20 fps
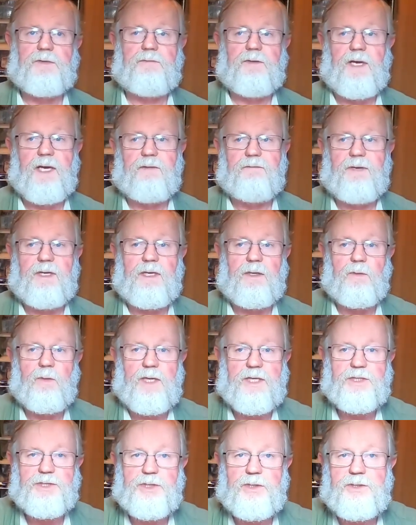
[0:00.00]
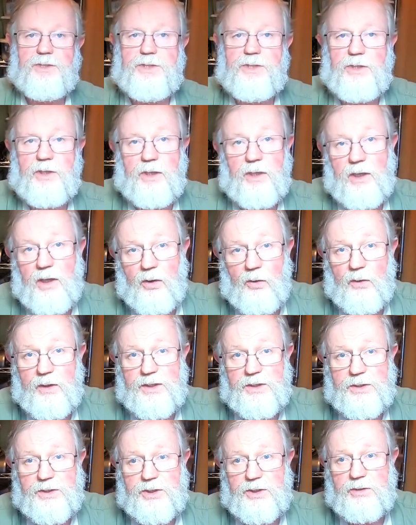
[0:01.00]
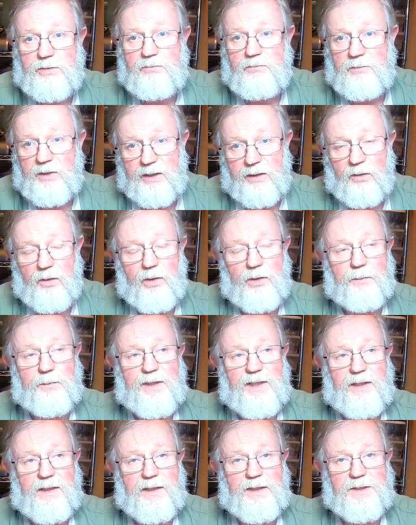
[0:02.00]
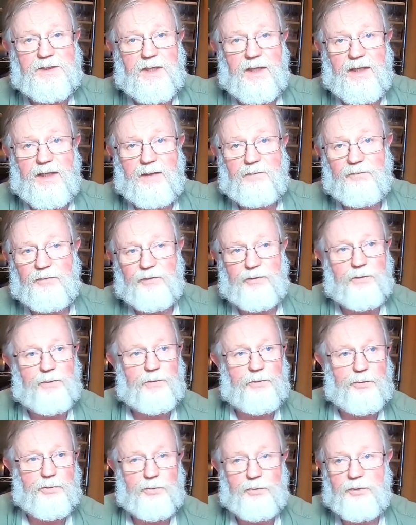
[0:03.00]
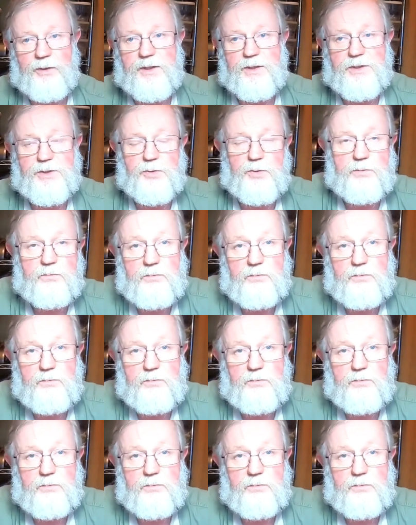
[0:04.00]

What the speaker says: If you have any questions, you can always get a hold of me anytime through this